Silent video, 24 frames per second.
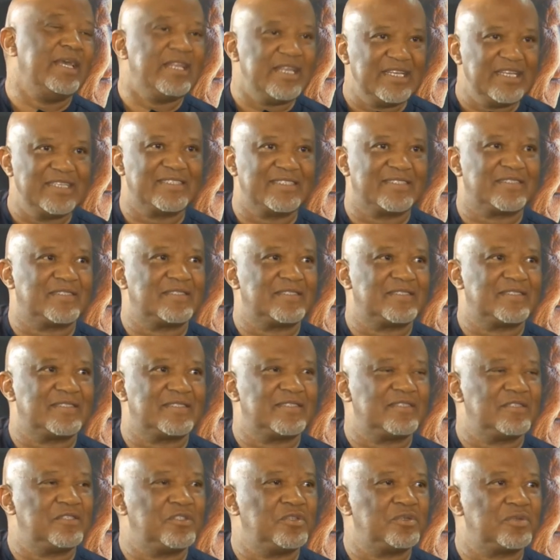it
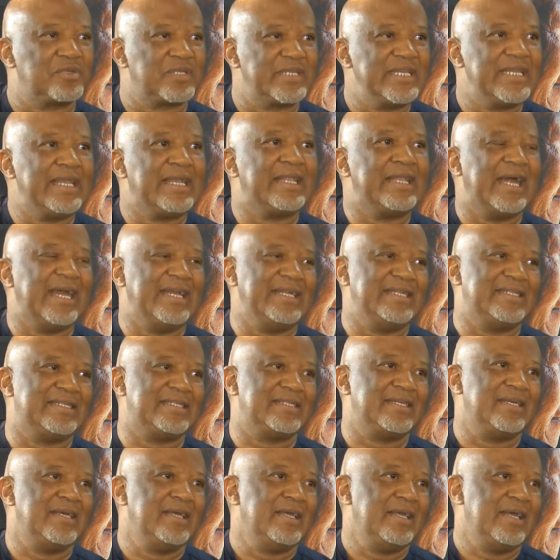is to
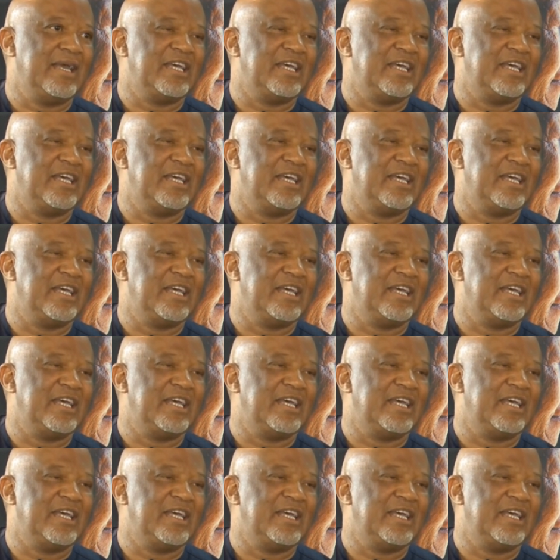reignite